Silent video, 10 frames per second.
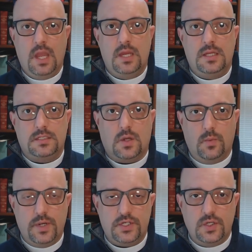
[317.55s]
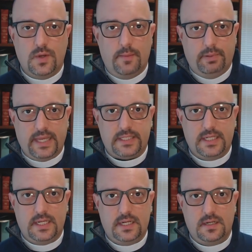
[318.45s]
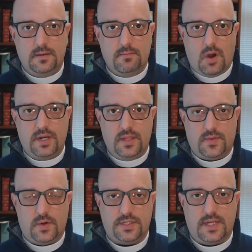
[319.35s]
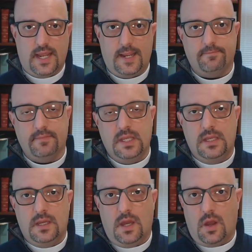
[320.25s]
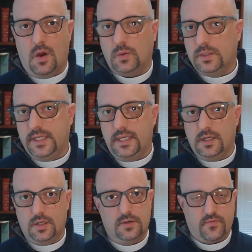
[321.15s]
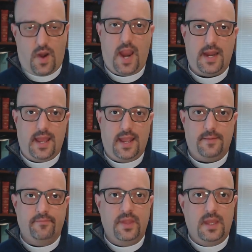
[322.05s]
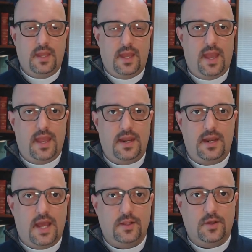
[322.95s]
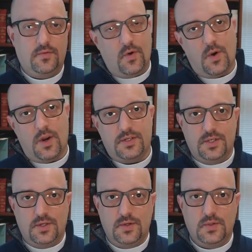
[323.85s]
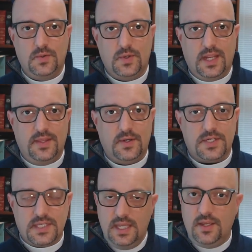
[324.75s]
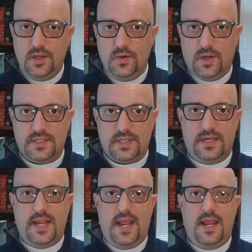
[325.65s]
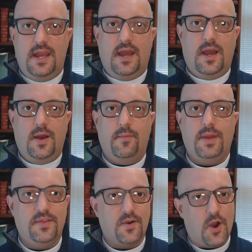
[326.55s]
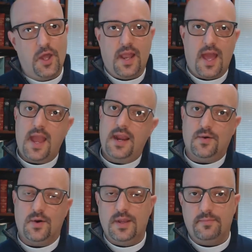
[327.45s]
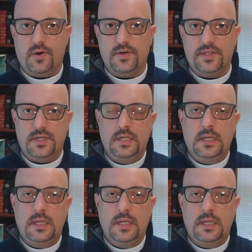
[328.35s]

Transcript: So I wish you a blessed Maundy Thursday, a holy Good Friday, and I look forward to either seeing you on Sunday, either online or in person.